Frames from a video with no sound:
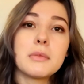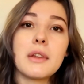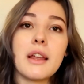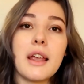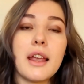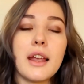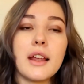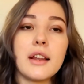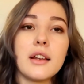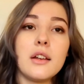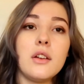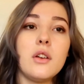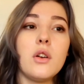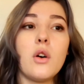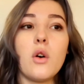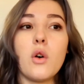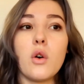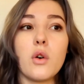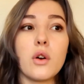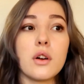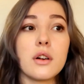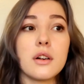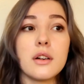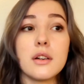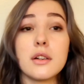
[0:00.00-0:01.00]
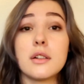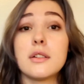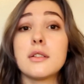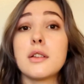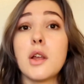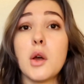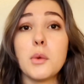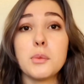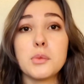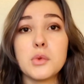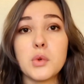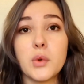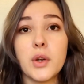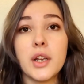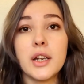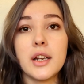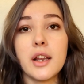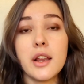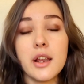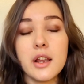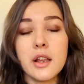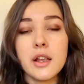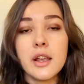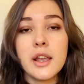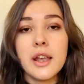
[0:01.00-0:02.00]
10 or top
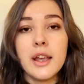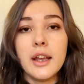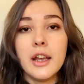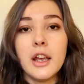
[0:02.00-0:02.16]
20